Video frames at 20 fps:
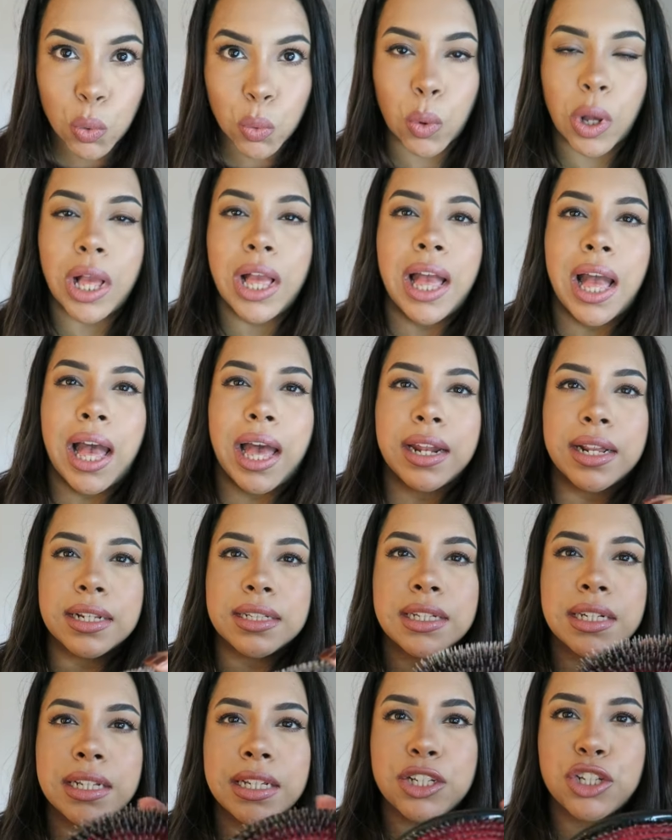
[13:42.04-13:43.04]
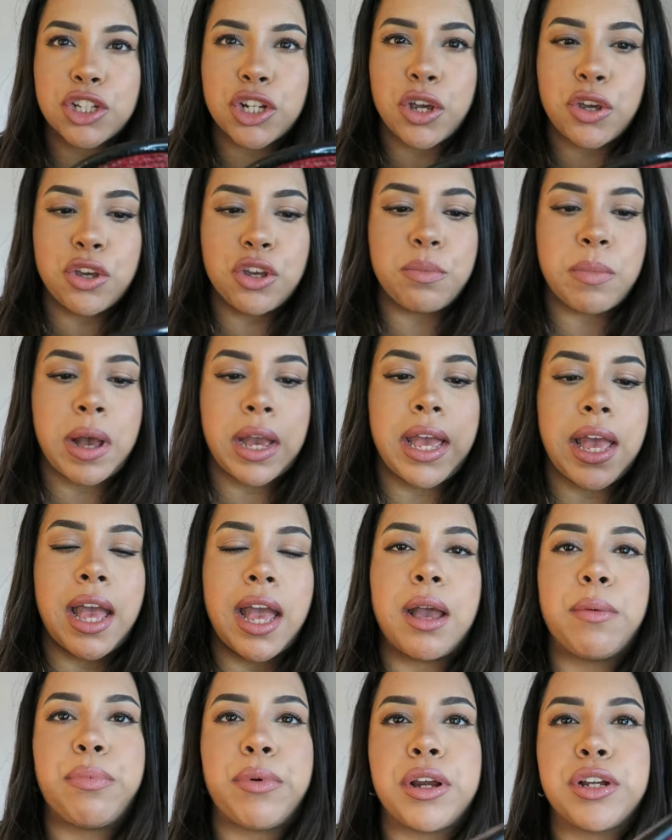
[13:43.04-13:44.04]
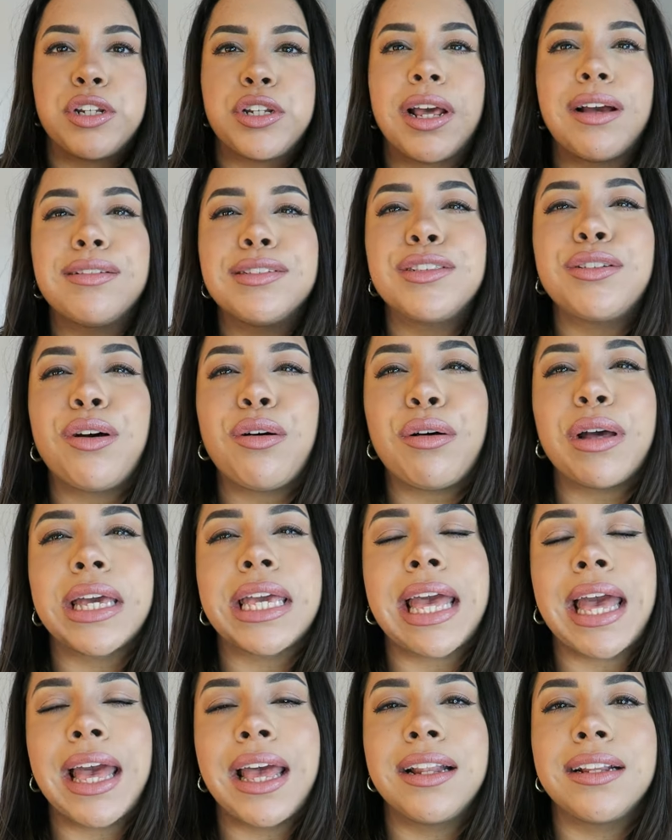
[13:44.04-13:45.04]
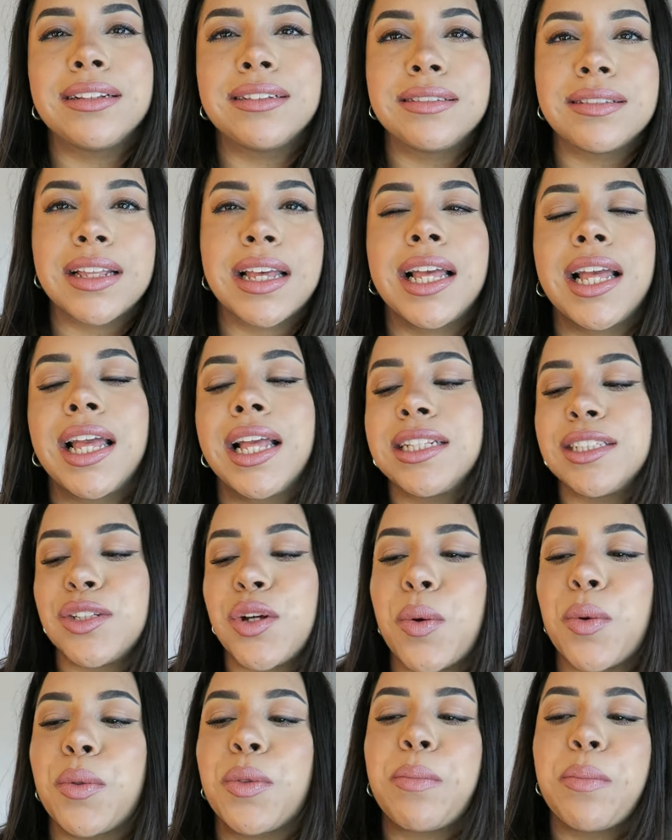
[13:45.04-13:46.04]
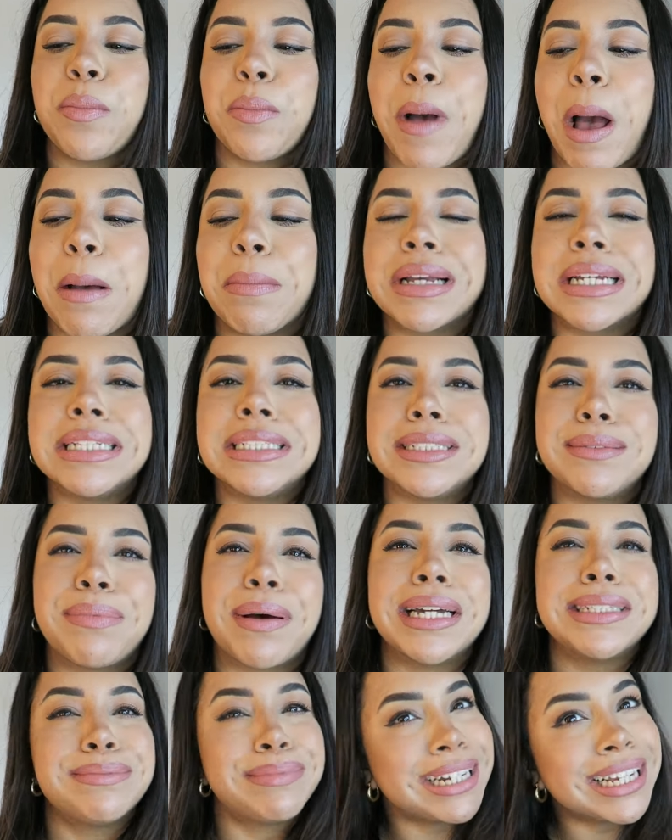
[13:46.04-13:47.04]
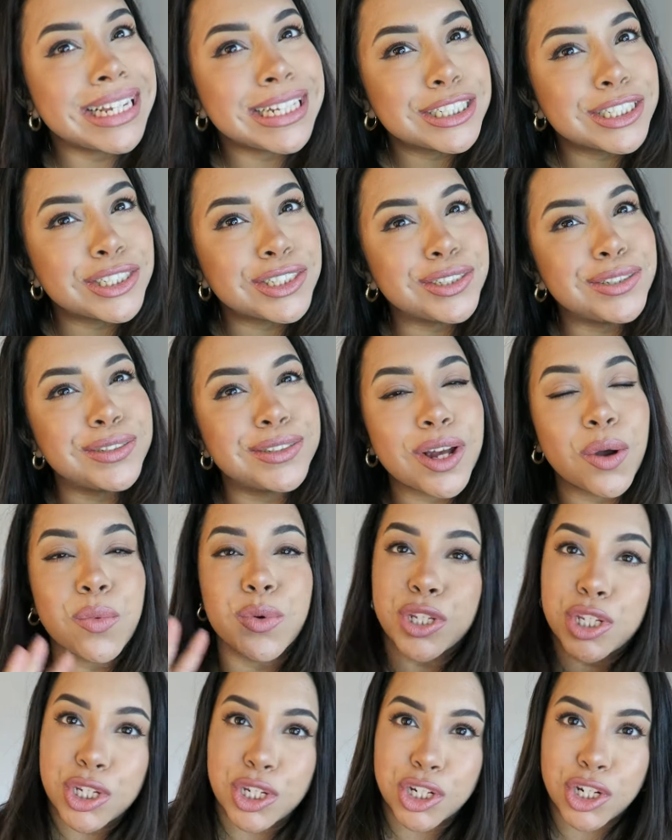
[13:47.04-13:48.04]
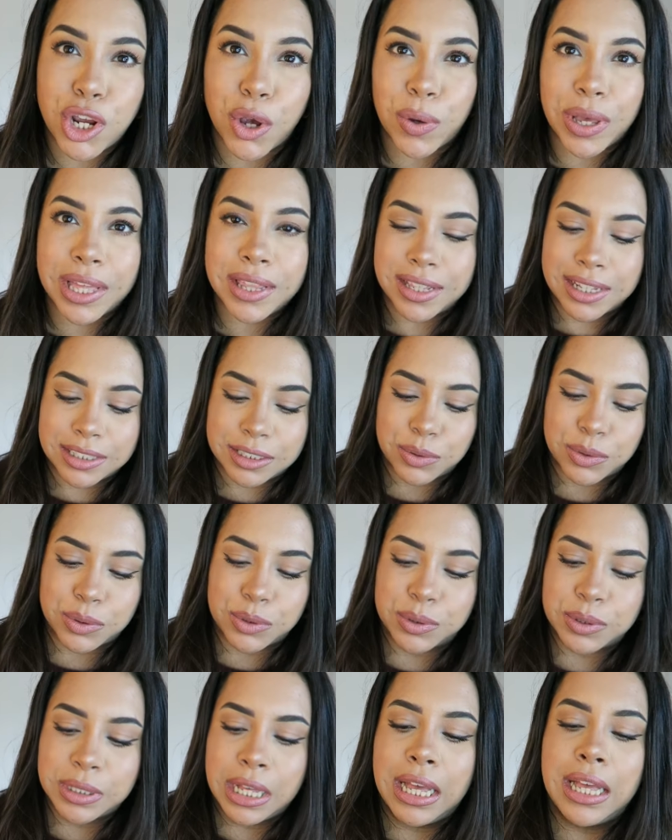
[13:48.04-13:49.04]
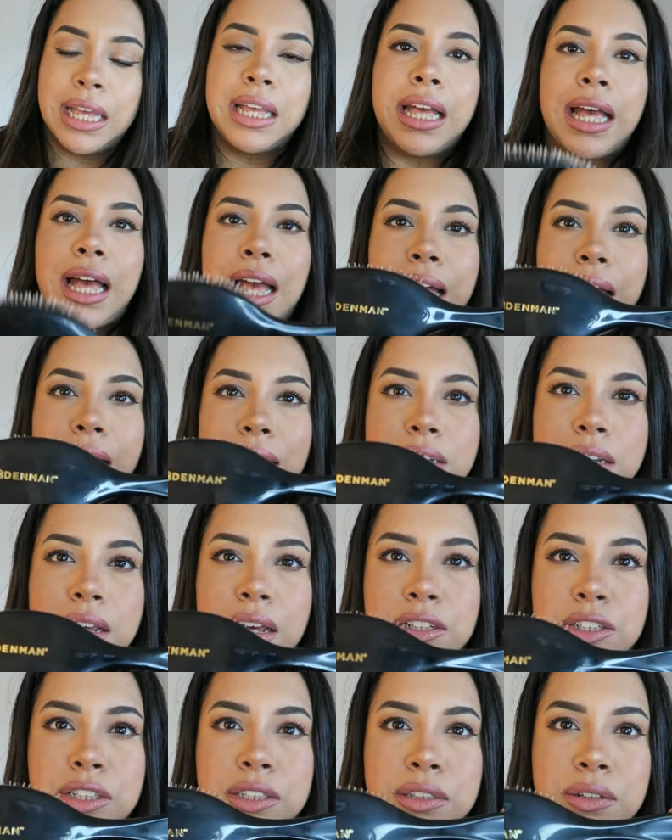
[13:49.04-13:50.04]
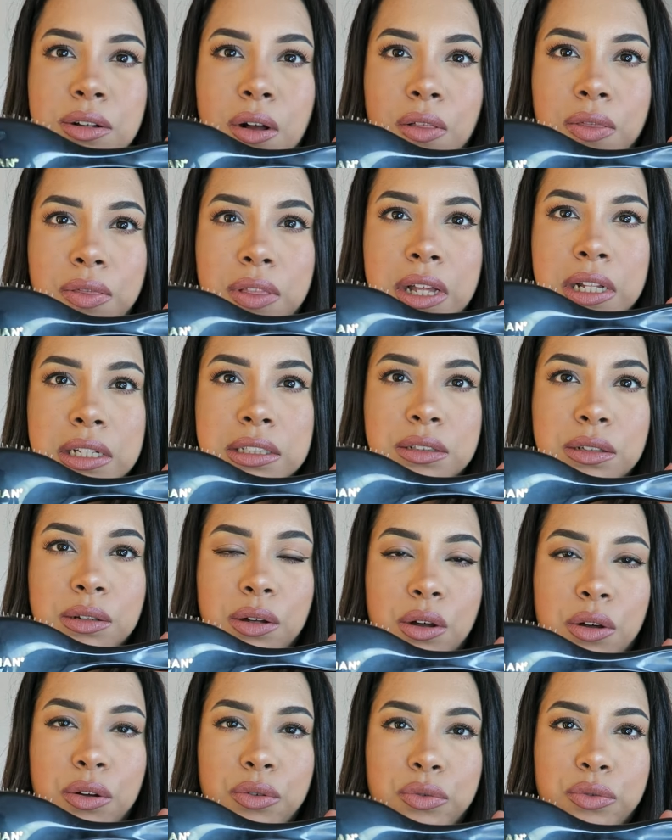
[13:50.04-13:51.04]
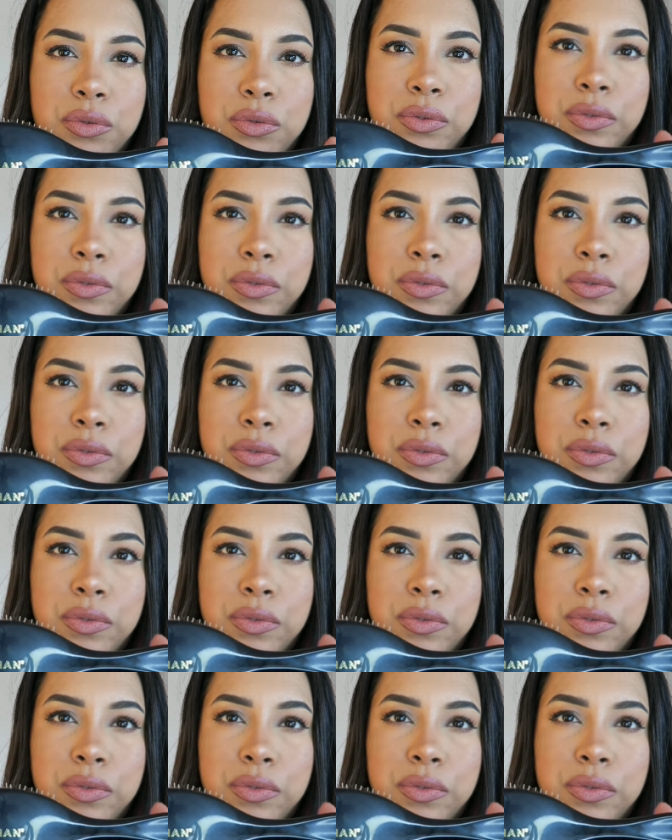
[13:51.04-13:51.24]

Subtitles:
Oh, and I didn't show you my hairbrush. Now it's not pumpkin spice, but it is new, so I wanted to show it in this haul. And I just got this off